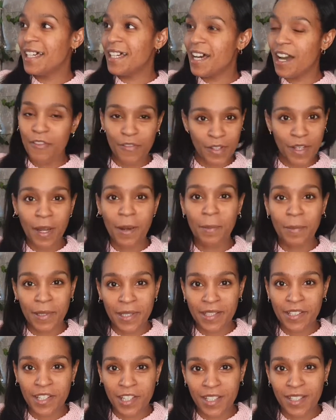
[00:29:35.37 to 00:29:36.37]
I've
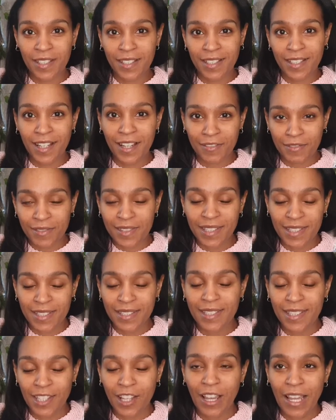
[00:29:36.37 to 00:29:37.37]
accomplished it.
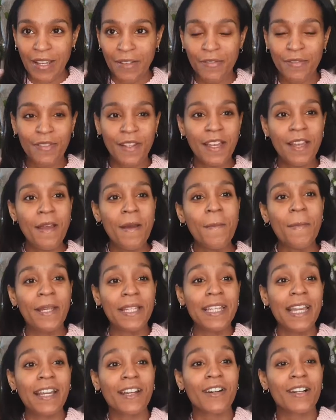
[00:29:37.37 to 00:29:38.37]
Life. But
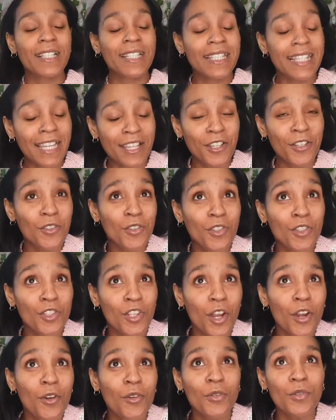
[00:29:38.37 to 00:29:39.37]
yeah, guys, thank you
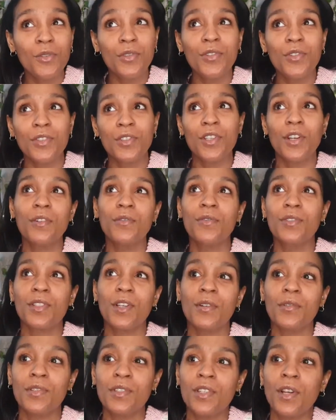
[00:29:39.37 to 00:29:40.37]
so
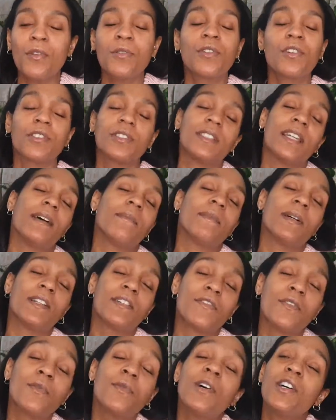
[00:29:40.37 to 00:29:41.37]
goddamn
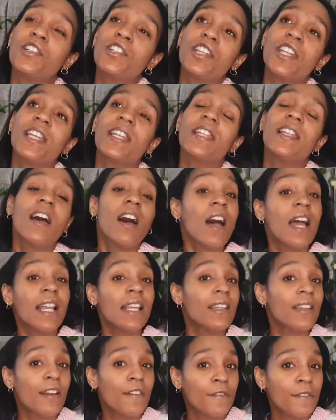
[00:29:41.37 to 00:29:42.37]
much for watching. I
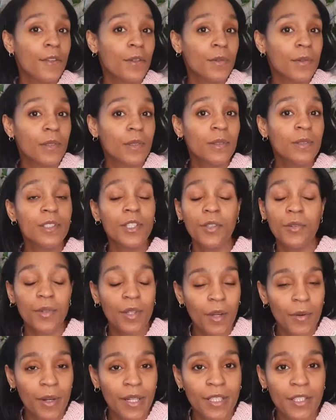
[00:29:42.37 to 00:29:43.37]
love you all. You
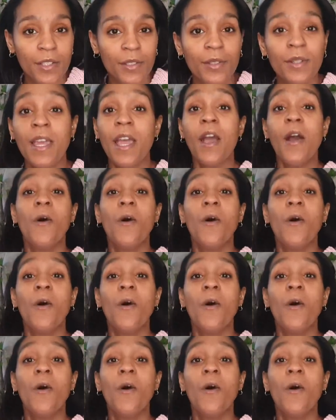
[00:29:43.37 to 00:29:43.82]
know I do.